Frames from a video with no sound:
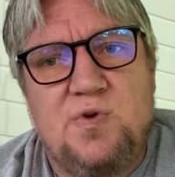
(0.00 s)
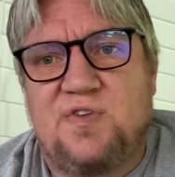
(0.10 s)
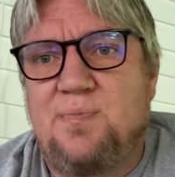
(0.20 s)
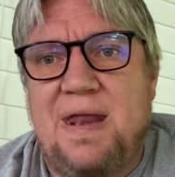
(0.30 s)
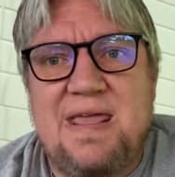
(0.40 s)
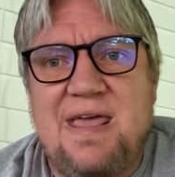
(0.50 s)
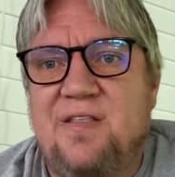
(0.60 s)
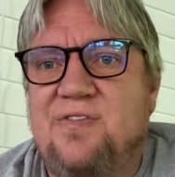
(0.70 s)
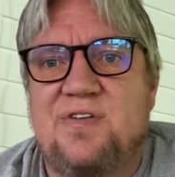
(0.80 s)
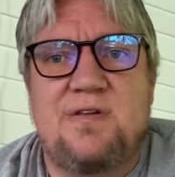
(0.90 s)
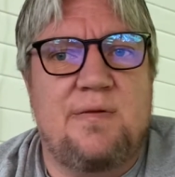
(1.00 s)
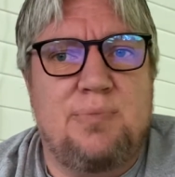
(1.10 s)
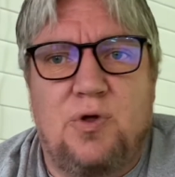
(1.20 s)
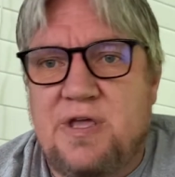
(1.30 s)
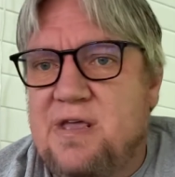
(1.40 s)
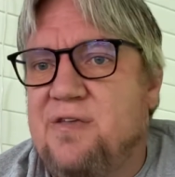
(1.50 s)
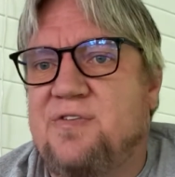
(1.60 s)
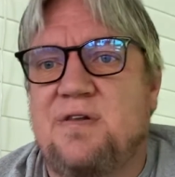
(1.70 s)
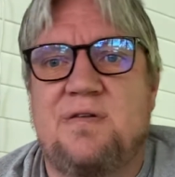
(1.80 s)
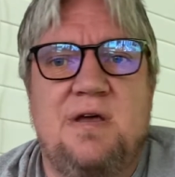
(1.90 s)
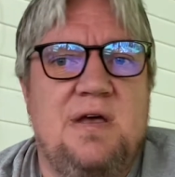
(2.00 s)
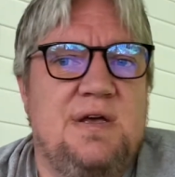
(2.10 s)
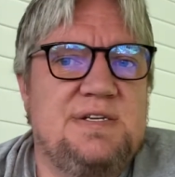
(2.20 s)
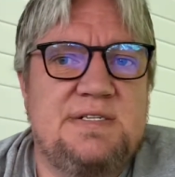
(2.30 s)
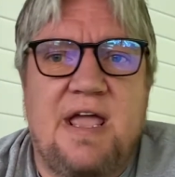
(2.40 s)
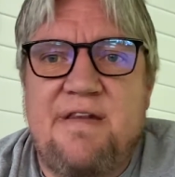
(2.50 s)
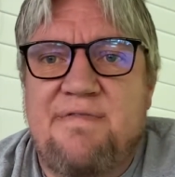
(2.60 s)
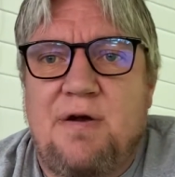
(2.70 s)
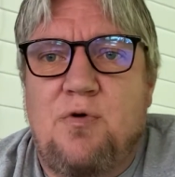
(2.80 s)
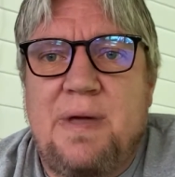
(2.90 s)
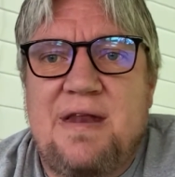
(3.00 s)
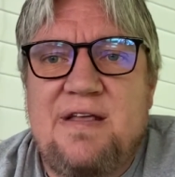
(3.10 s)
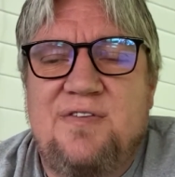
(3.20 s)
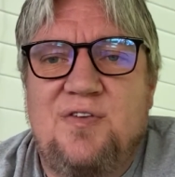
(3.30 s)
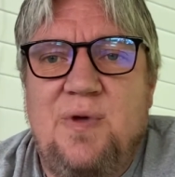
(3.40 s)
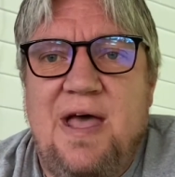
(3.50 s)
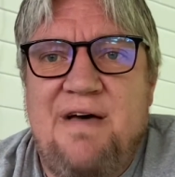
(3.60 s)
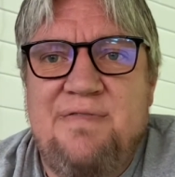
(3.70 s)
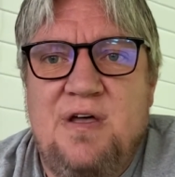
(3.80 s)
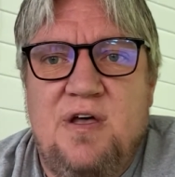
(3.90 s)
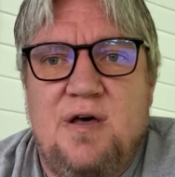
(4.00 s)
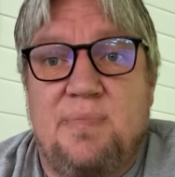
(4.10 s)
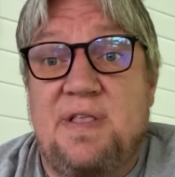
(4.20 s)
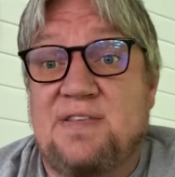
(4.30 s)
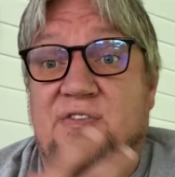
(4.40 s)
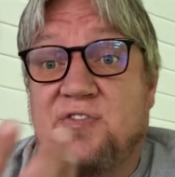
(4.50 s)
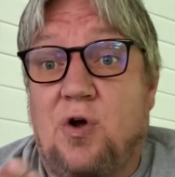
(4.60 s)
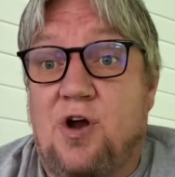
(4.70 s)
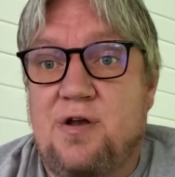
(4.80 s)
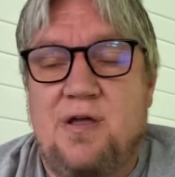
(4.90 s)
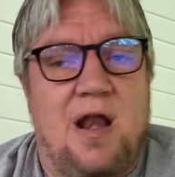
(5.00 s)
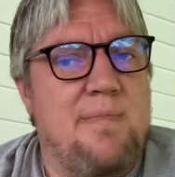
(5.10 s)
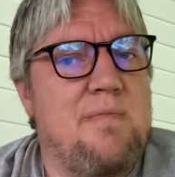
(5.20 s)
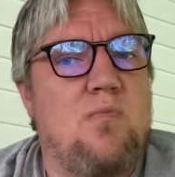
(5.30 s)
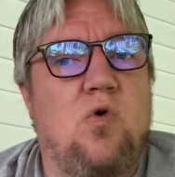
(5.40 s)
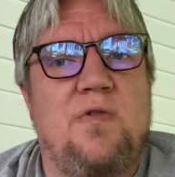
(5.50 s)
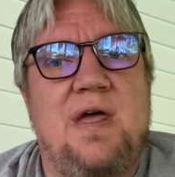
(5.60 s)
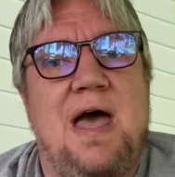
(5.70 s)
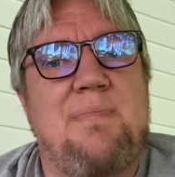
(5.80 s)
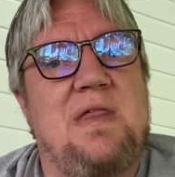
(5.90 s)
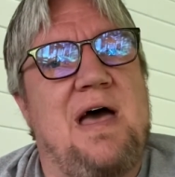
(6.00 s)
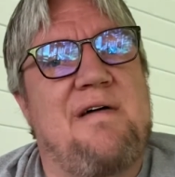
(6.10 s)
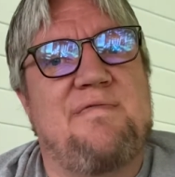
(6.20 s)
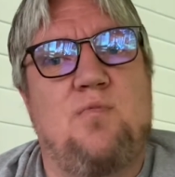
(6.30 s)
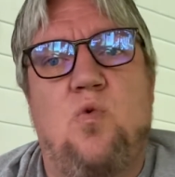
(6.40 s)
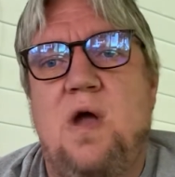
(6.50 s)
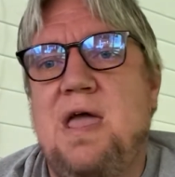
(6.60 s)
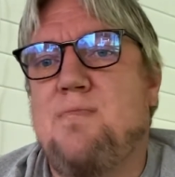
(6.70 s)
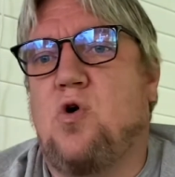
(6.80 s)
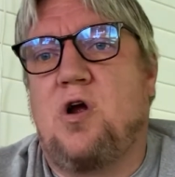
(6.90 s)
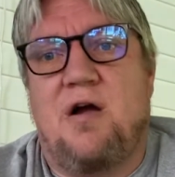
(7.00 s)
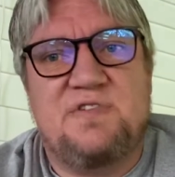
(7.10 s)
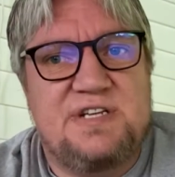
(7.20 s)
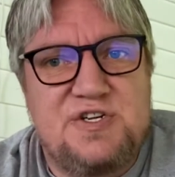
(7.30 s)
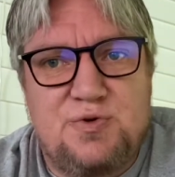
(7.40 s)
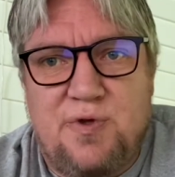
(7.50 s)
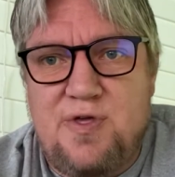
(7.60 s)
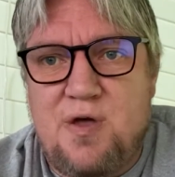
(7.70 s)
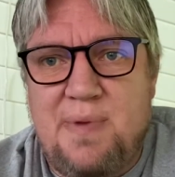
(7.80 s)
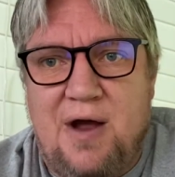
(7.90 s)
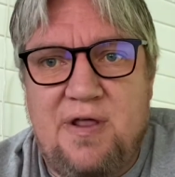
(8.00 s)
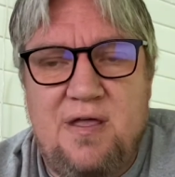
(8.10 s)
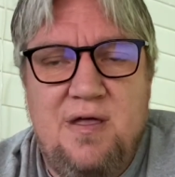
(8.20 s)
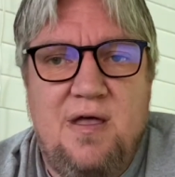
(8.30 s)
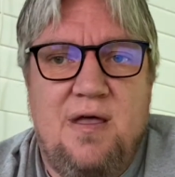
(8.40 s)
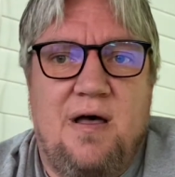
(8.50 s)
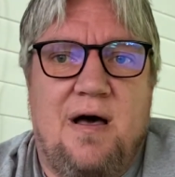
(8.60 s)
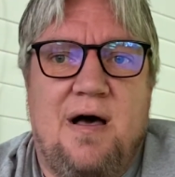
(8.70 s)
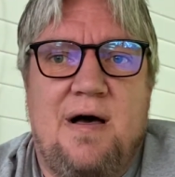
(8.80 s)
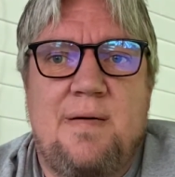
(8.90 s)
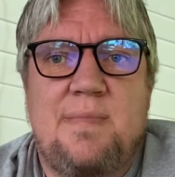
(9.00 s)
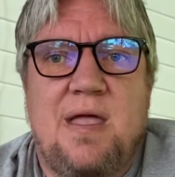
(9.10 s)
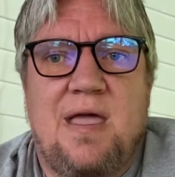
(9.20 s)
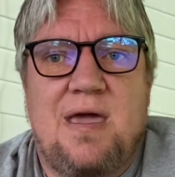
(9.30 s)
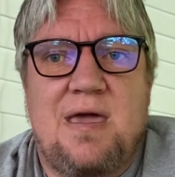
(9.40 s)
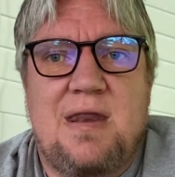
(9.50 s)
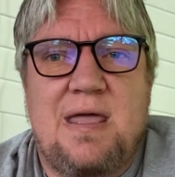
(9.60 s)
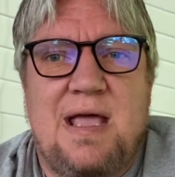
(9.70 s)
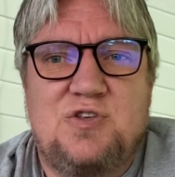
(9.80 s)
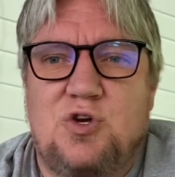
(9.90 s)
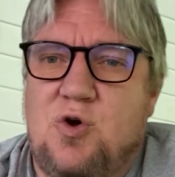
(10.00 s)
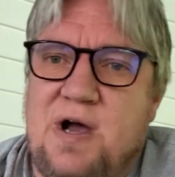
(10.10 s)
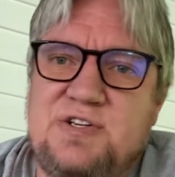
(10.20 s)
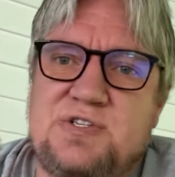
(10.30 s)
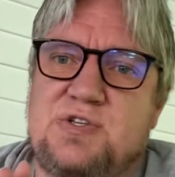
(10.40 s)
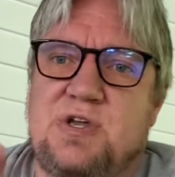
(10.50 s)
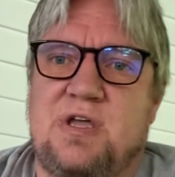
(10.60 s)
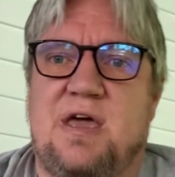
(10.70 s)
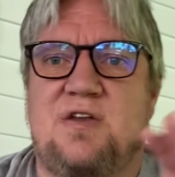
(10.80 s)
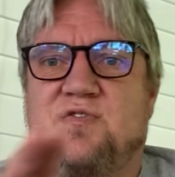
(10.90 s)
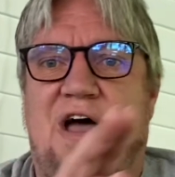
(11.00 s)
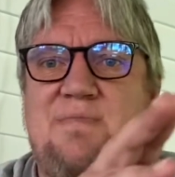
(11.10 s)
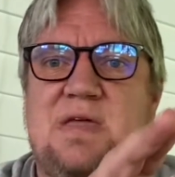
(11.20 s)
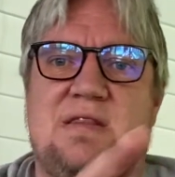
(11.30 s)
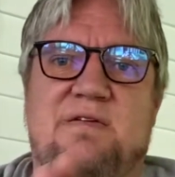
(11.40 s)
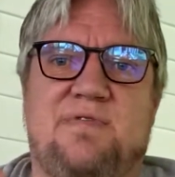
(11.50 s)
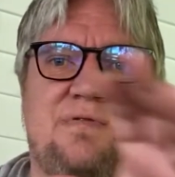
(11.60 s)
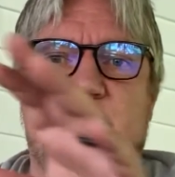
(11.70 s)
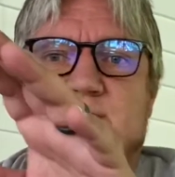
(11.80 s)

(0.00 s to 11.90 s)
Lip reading: many kids and employees and state and federal mandates as we have. But that's a start, and I'd be more than happy to have way more conversation with you about it and answer your questions so you can kind of drive me in different